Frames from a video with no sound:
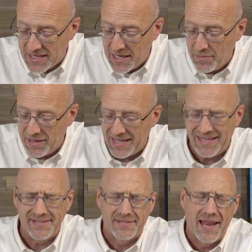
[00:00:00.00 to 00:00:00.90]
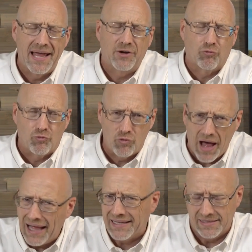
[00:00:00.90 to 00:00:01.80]
him is like
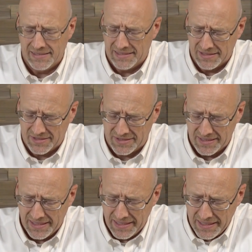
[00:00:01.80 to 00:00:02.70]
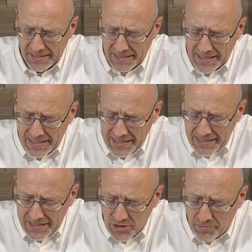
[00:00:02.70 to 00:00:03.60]
rottenness
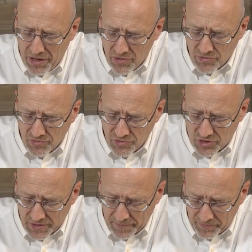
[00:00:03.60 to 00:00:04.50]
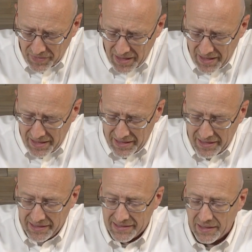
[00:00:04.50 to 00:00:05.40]
in his bones.
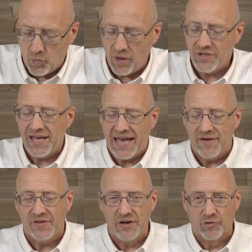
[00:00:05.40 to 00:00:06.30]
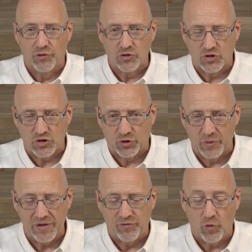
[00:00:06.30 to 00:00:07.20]
Now what you have here, verses
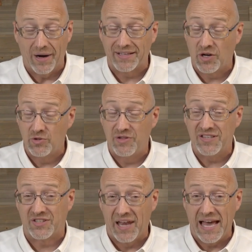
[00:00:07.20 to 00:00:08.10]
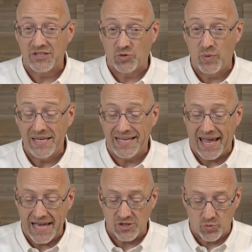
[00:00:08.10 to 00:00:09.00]
3 and 4, and I told you this last
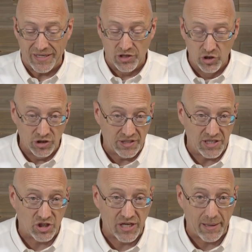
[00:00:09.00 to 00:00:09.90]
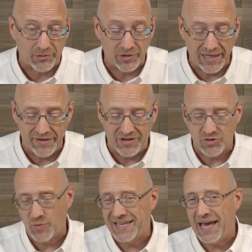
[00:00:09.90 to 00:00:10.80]
week as we looked at chapter 11,
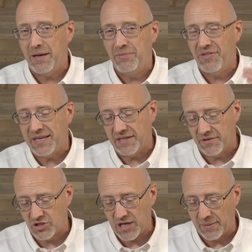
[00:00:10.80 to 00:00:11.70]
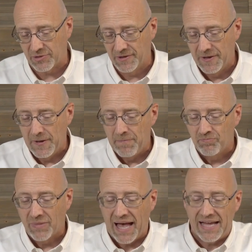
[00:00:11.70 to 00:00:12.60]
as we came to the end of the chapter,
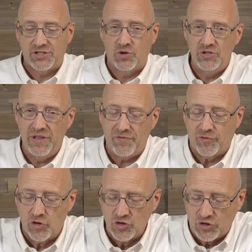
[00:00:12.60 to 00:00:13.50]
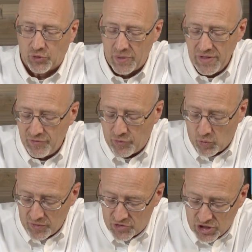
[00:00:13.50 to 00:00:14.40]
I told you that verse 3 and
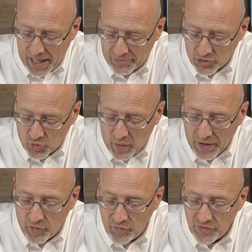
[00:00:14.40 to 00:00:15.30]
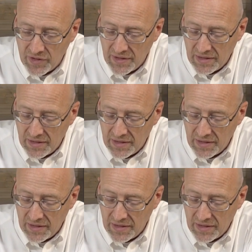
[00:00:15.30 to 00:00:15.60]
4 of chapter 12